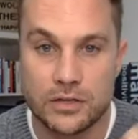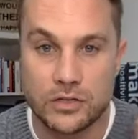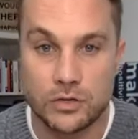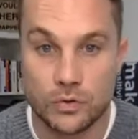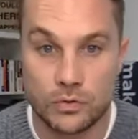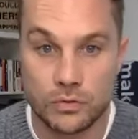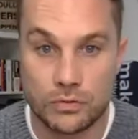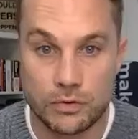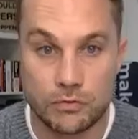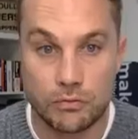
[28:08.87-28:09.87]
to
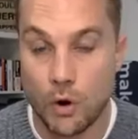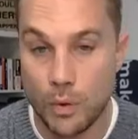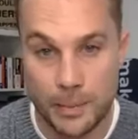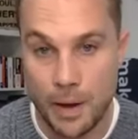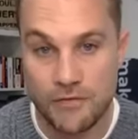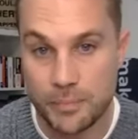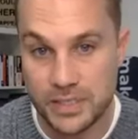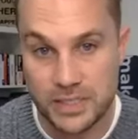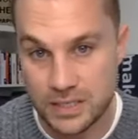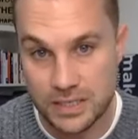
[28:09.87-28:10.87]
grow one of my other
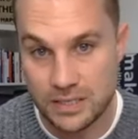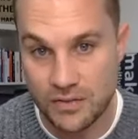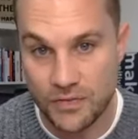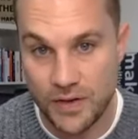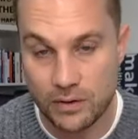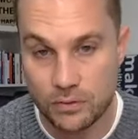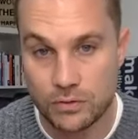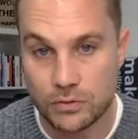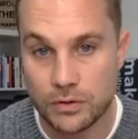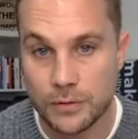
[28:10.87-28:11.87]
businesses that failed.
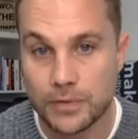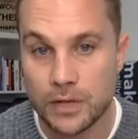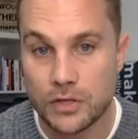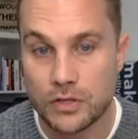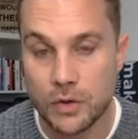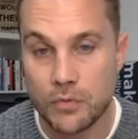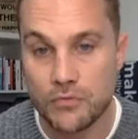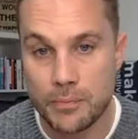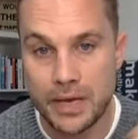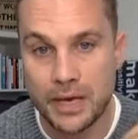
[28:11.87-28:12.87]
So
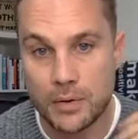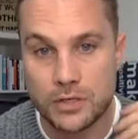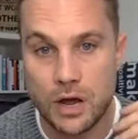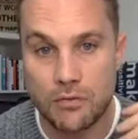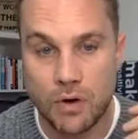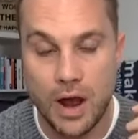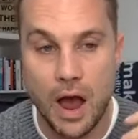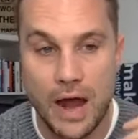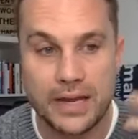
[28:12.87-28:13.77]
for me, I was like, right,